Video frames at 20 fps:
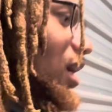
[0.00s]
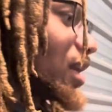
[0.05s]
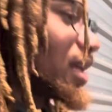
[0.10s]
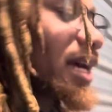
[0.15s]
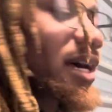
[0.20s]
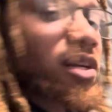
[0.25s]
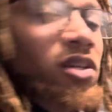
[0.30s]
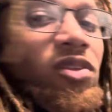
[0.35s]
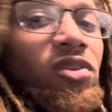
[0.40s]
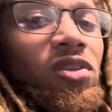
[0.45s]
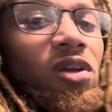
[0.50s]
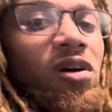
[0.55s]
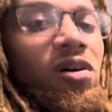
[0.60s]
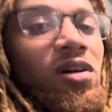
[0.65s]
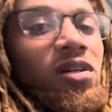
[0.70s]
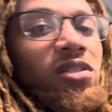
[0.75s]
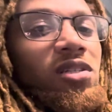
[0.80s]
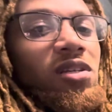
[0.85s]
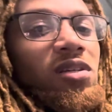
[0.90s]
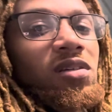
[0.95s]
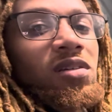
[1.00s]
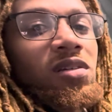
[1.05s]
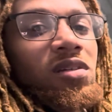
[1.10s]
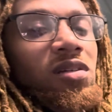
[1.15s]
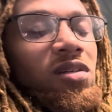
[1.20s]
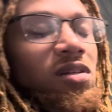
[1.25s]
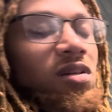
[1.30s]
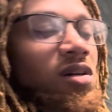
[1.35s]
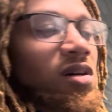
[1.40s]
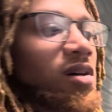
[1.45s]
lot of thought,
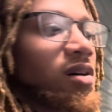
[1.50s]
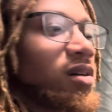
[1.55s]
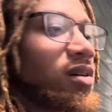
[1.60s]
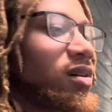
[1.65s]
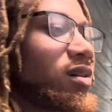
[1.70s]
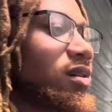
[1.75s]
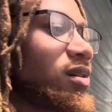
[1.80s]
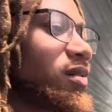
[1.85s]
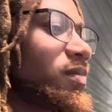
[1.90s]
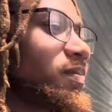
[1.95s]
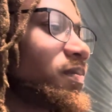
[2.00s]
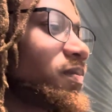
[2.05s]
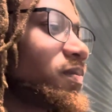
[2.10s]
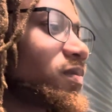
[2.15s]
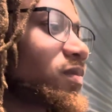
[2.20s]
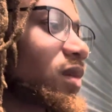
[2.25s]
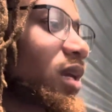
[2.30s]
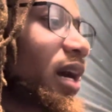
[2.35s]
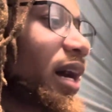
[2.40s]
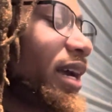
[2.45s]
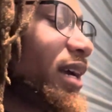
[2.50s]
I